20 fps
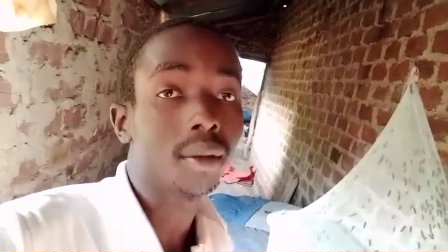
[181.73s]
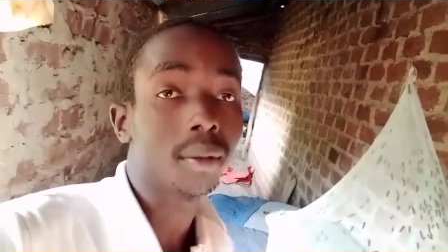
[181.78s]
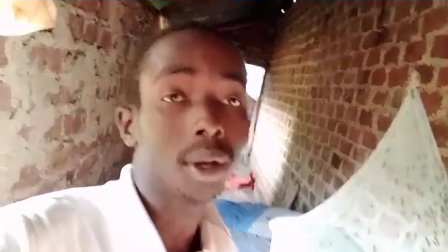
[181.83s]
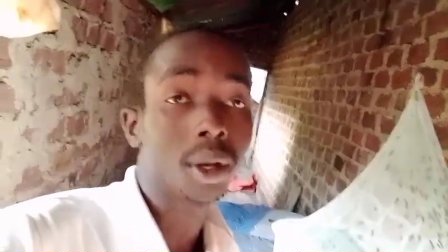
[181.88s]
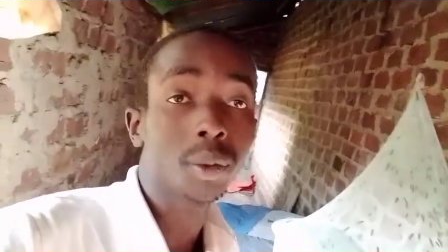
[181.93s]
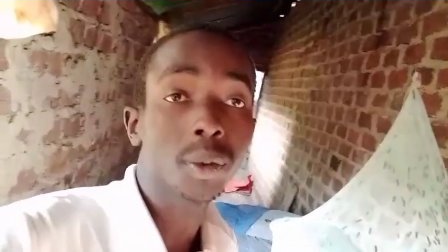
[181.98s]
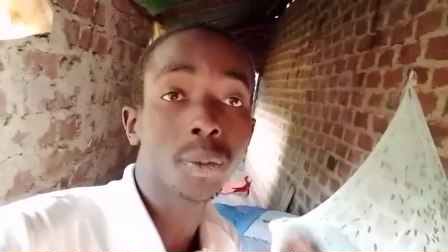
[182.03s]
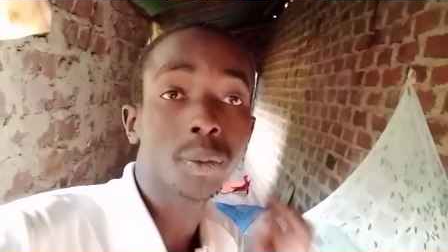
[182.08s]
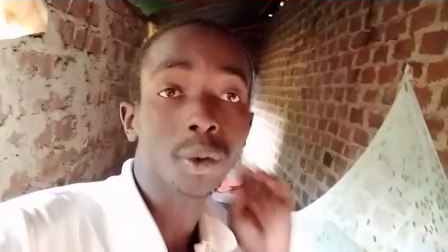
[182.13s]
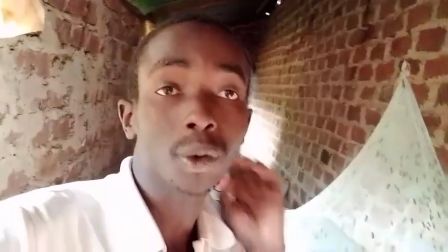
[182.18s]

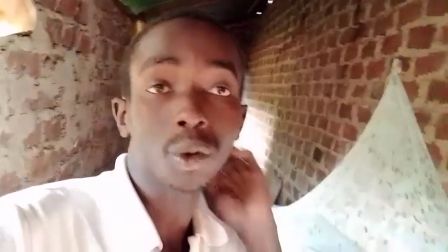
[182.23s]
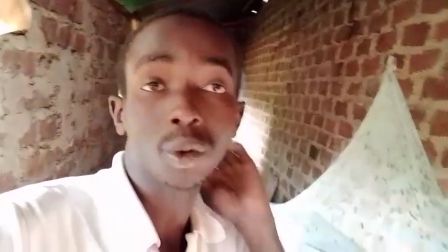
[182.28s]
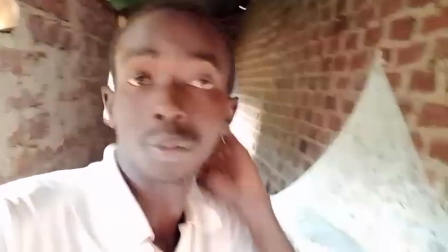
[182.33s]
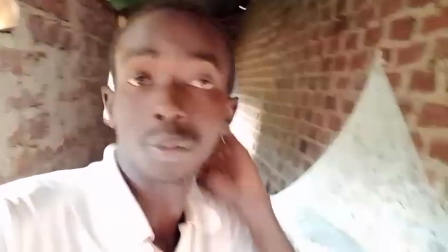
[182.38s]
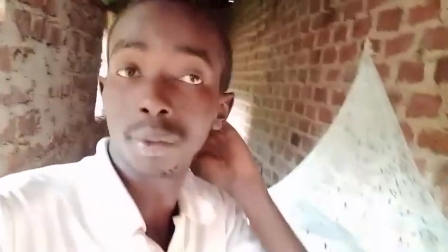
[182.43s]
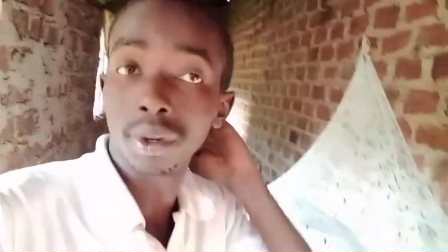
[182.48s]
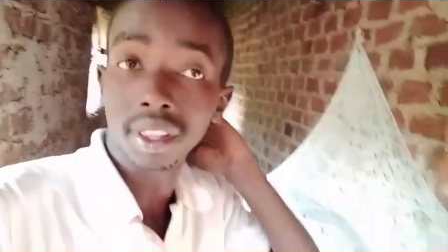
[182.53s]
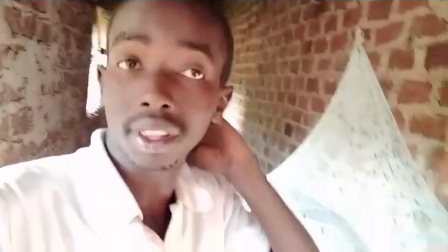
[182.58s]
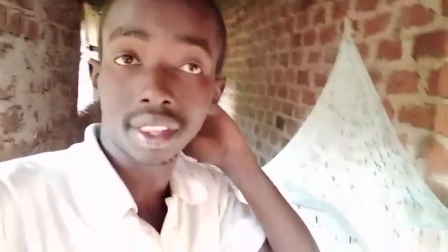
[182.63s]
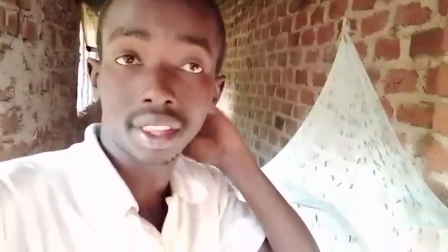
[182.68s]
many people
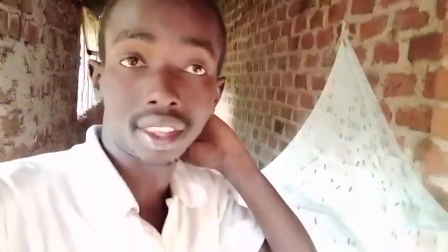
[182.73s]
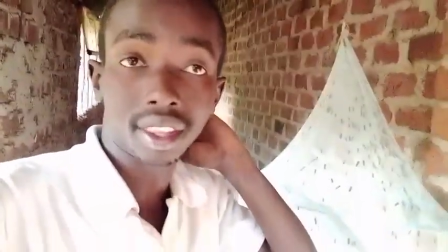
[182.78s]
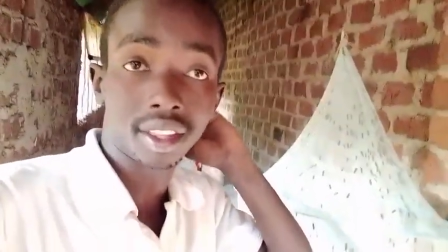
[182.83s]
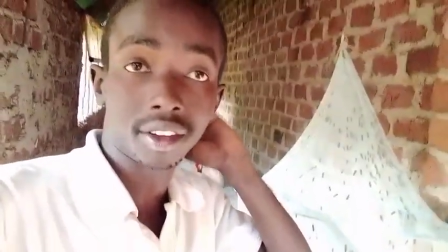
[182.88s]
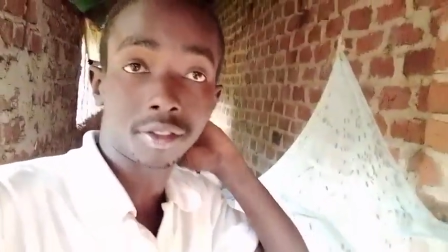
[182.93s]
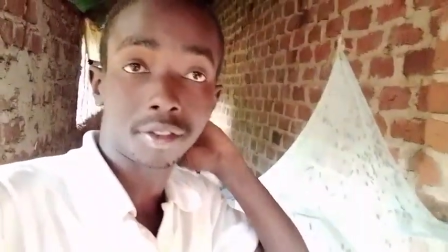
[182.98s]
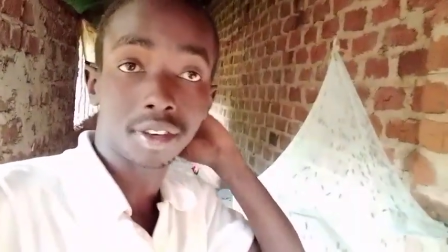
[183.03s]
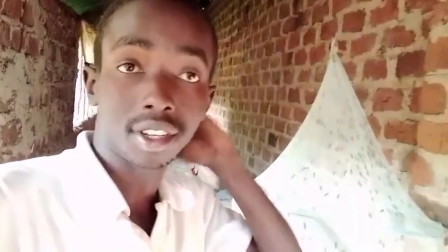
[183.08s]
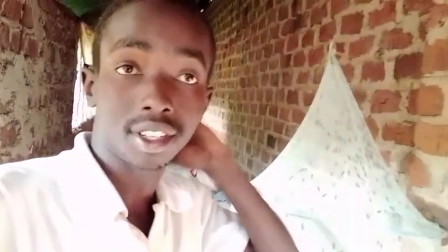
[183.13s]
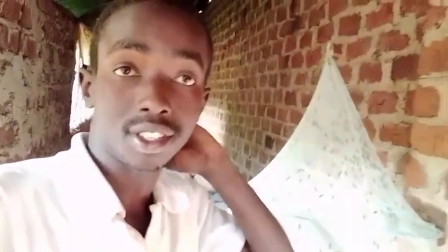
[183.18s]
complain that
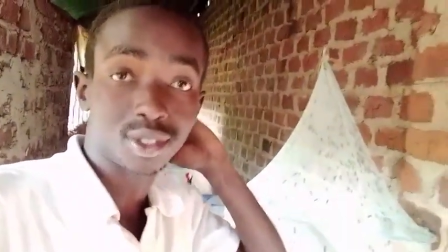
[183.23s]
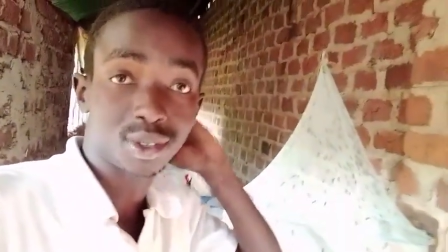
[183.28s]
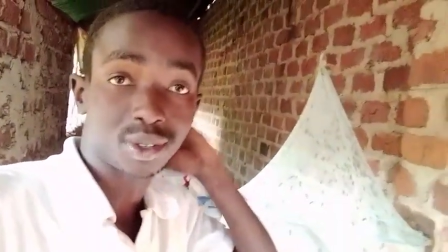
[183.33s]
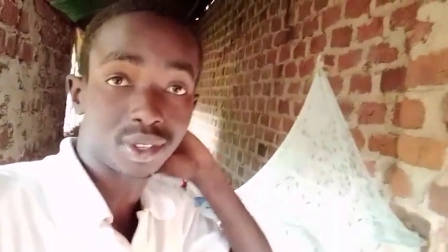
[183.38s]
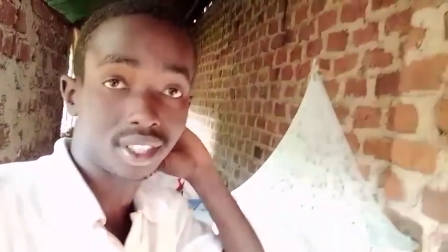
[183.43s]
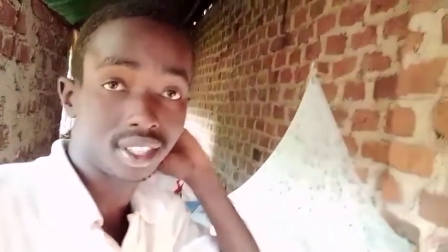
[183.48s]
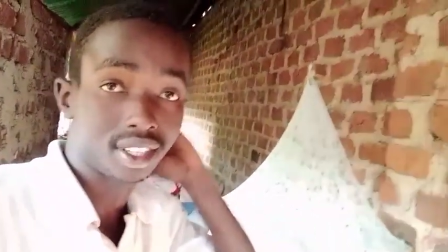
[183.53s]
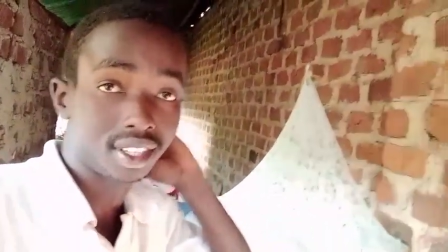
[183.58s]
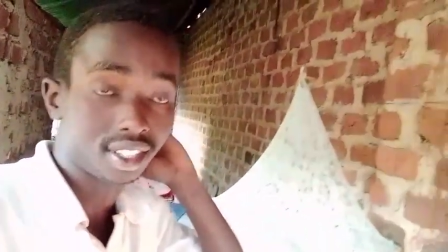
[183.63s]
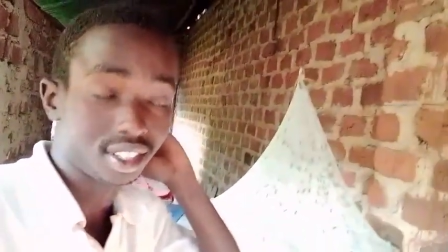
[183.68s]
their flies
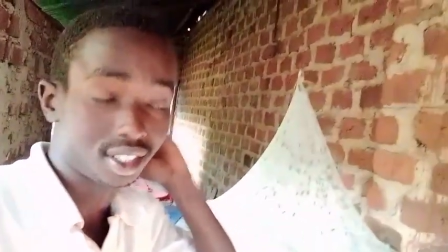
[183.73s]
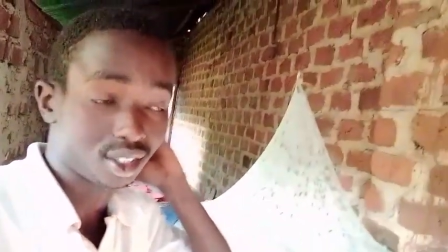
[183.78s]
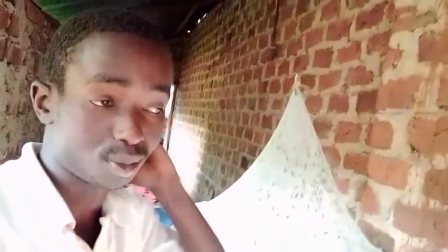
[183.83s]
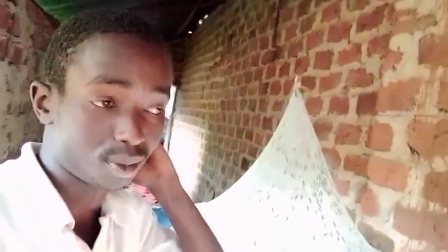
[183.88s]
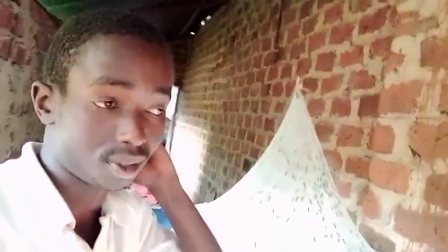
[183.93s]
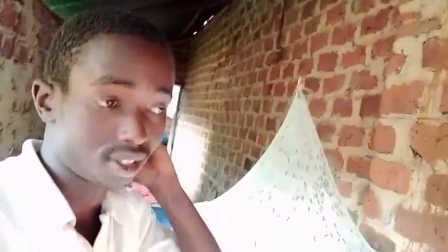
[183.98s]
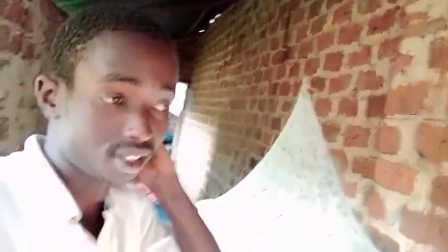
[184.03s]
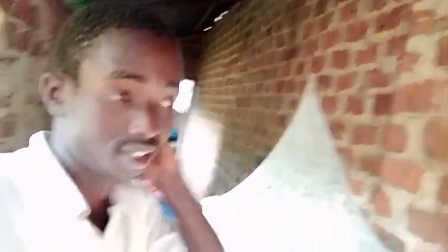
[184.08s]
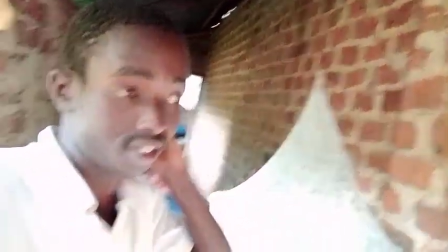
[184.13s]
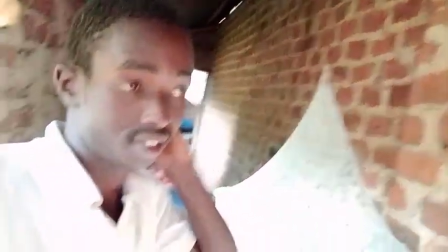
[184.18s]
don't lay
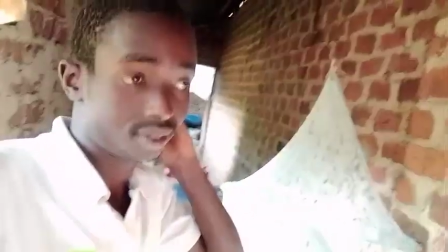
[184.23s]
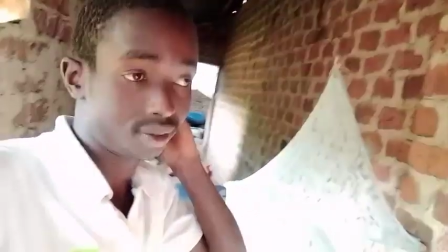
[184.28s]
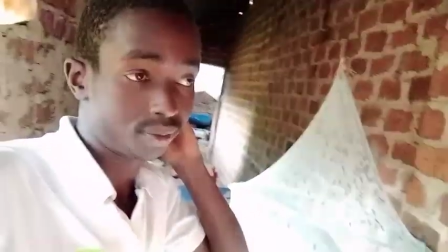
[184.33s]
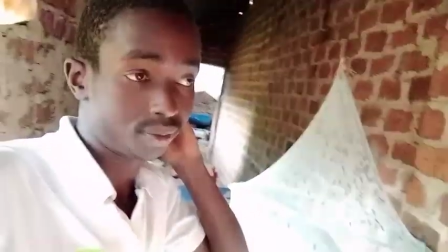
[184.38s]
eggs, but